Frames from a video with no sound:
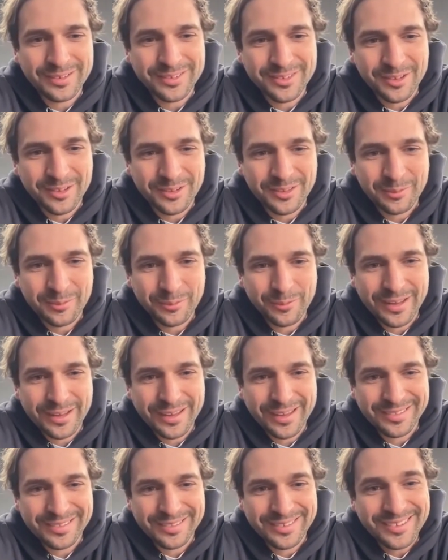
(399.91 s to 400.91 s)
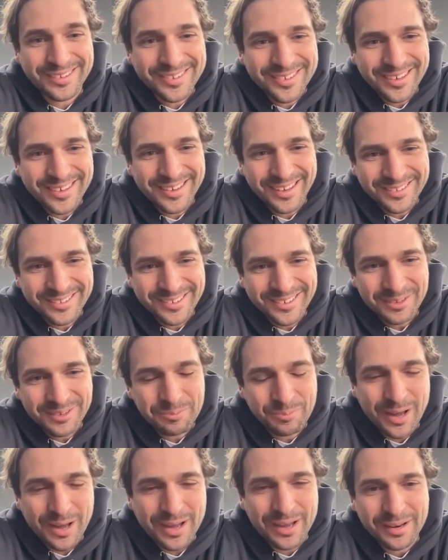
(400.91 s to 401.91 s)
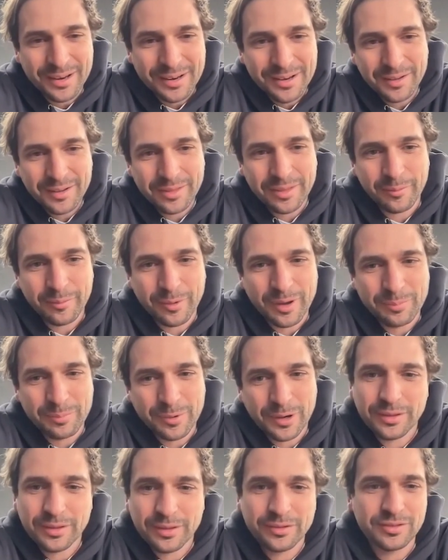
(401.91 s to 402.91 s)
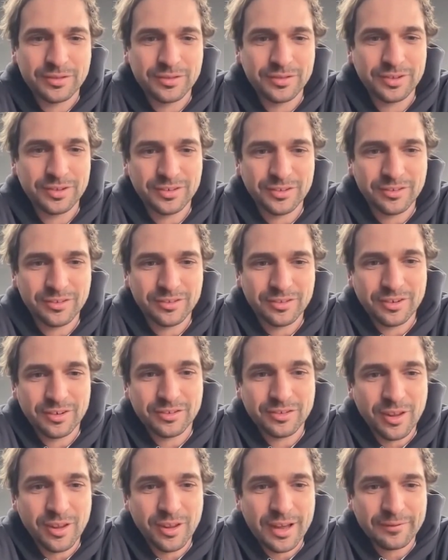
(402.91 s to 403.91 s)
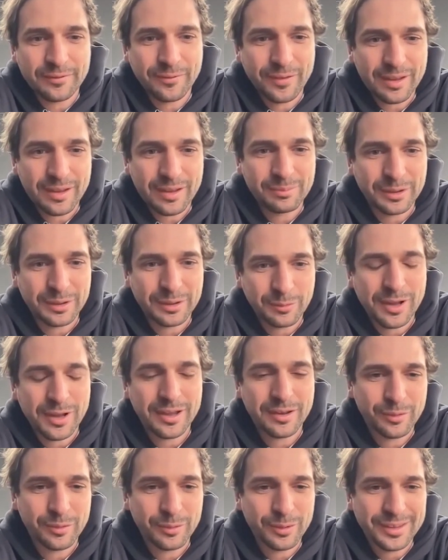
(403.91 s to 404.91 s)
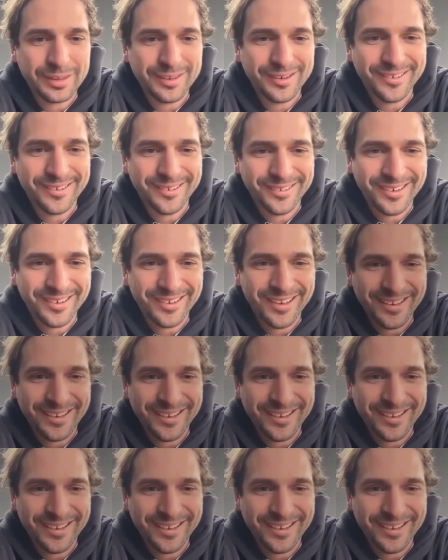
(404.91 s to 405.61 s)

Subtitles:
It's not that we're disconnected, but that we're brothers and sisters, and it's like family wherever we go.